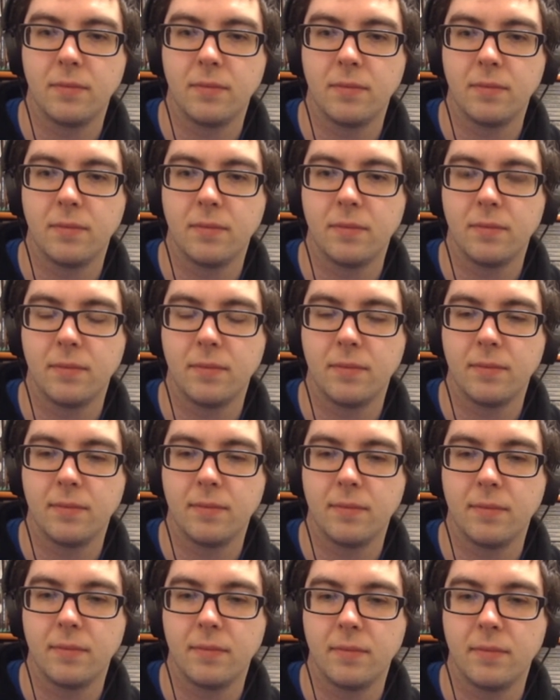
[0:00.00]

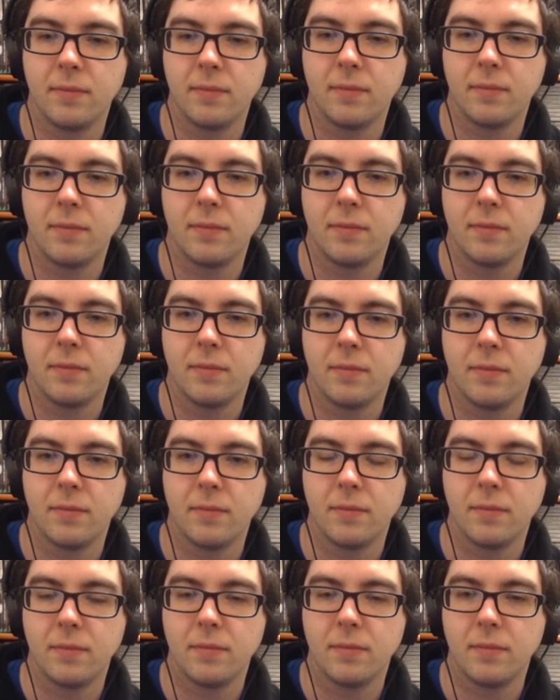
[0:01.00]

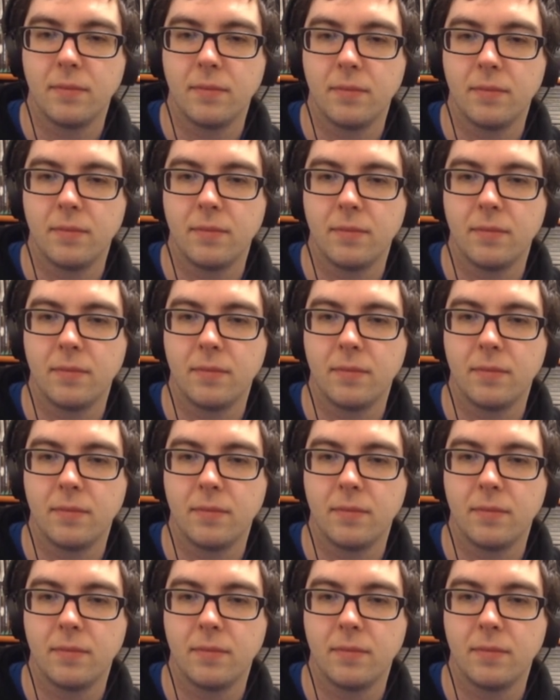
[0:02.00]
This person isn't speaking.